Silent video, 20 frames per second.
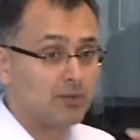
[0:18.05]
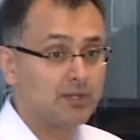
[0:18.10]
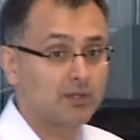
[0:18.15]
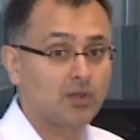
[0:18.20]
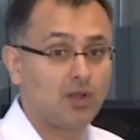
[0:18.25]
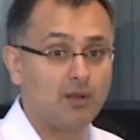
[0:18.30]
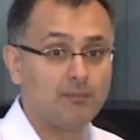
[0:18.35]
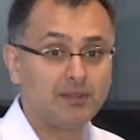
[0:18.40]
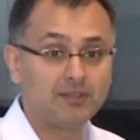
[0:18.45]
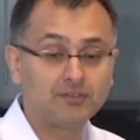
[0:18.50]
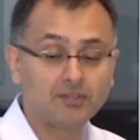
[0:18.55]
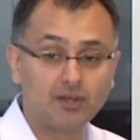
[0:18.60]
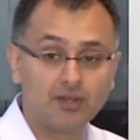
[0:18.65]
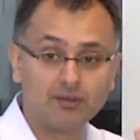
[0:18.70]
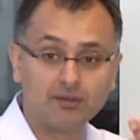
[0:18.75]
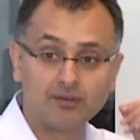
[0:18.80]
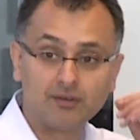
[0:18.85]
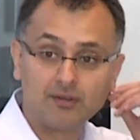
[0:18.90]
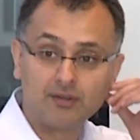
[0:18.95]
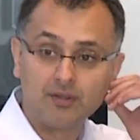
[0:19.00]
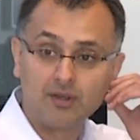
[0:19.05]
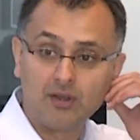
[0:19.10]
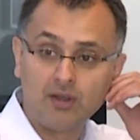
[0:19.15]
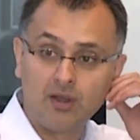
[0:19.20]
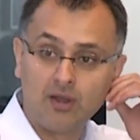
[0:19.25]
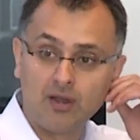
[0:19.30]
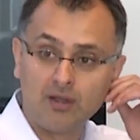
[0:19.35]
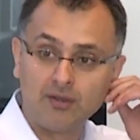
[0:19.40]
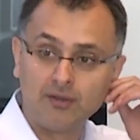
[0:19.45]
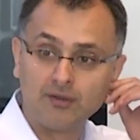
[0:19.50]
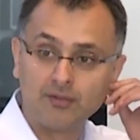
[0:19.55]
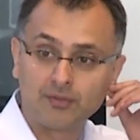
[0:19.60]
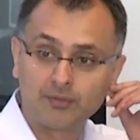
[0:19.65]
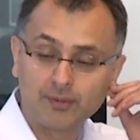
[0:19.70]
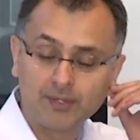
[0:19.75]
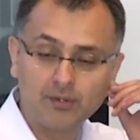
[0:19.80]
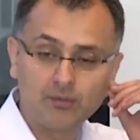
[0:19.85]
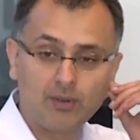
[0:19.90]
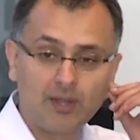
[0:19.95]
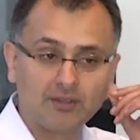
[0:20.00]
to comment on
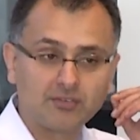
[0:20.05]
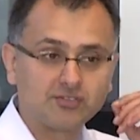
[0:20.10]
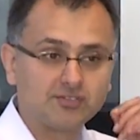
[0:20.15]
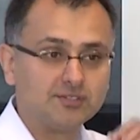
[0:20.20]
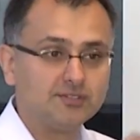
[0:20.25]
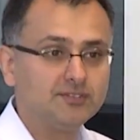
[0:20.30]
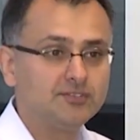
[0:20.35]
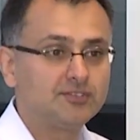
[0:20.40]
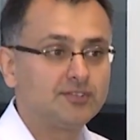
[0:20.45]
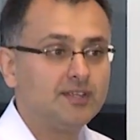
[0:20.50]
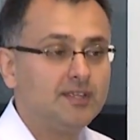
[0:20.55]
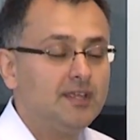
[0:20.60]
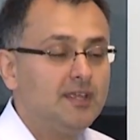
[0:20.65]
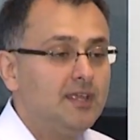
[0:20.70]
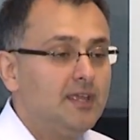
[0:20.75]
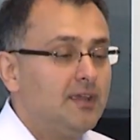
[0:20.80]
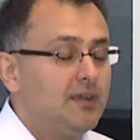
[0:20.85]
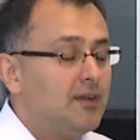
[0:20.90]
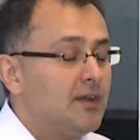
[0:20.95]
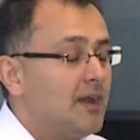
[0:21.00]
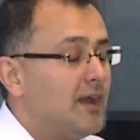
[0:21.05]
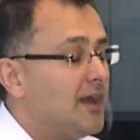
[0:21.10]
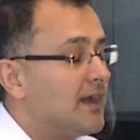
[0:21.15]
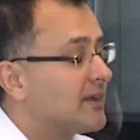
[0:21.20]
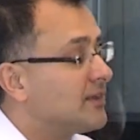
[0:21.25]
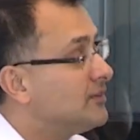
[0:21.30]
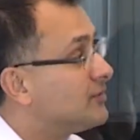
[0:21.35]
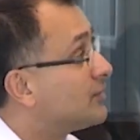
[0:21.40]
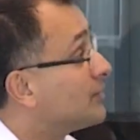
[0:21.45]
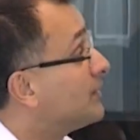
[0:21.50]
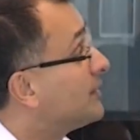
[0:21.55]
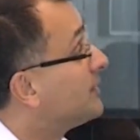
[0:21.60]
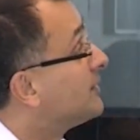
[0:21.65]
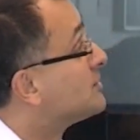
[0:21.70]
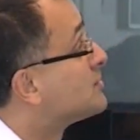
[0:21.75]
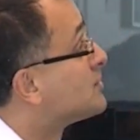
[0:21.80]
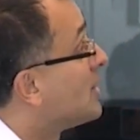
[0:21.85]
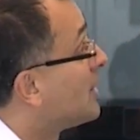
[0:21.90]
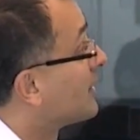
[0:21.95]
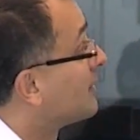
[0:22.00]
three questions concerning the
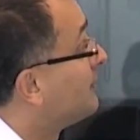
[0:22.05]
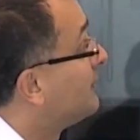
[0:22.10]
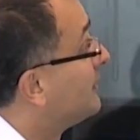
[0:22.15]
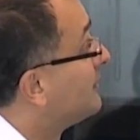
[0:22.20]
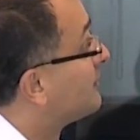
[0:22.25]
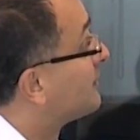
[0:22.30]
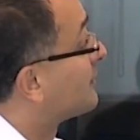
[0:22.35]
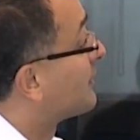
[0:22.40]
geography of